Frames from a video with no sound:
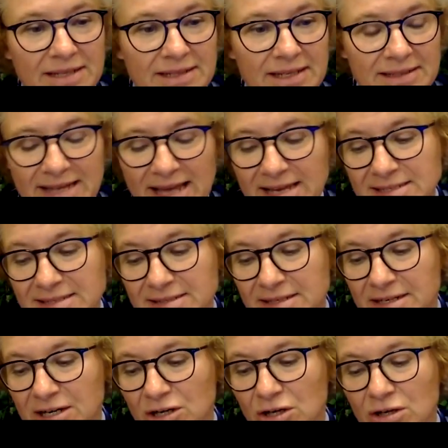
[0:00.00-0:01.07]
They test
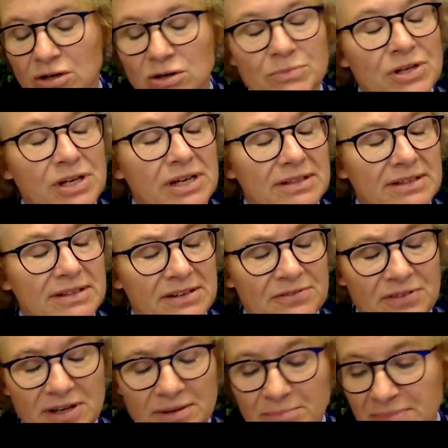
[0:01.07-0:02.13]
their communicative
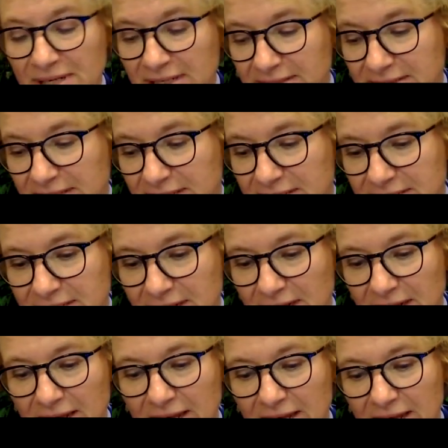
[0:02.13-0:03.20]
abilities
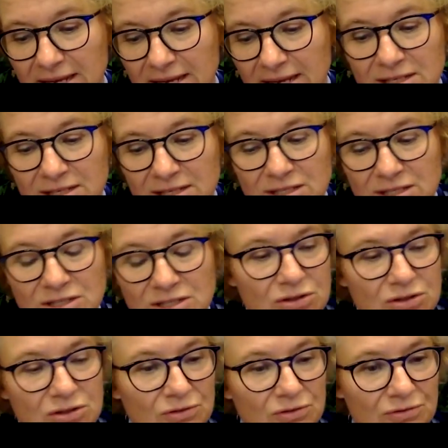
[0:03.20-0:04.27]
in Slovene,
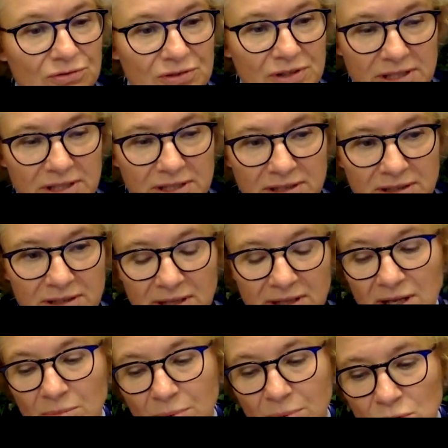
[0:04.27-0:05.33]
both when
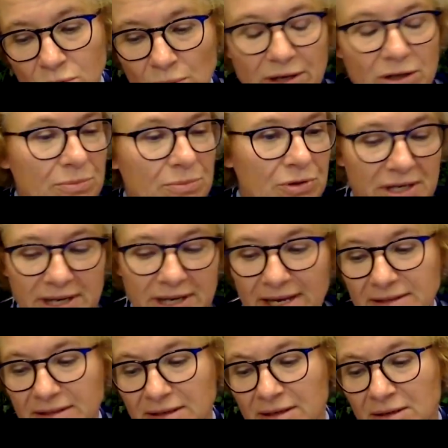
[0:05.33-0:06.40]
communicating
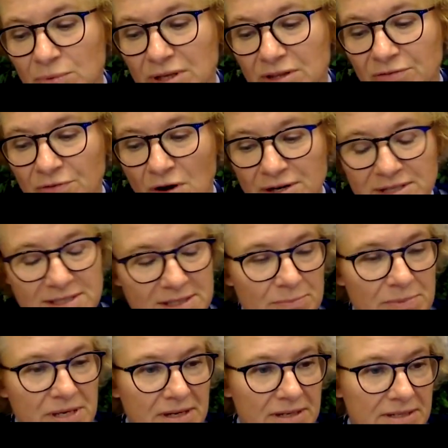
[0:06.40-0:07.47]
with foreign
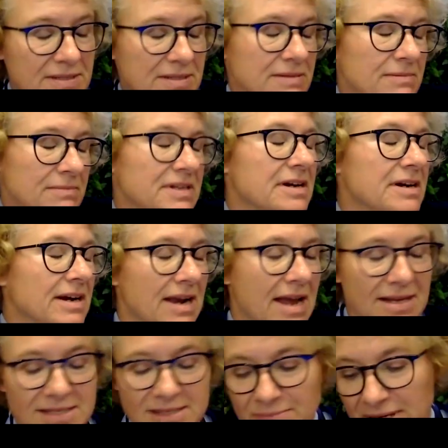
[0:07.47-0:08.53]
speakers, their
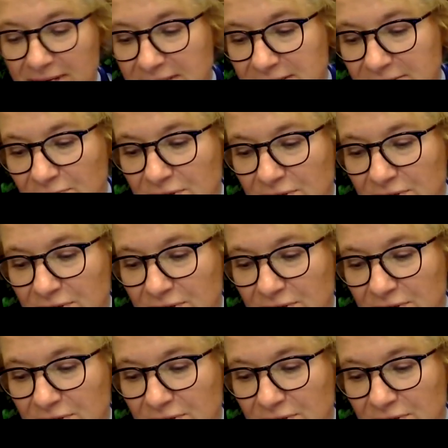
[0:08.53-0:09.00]
classmates, for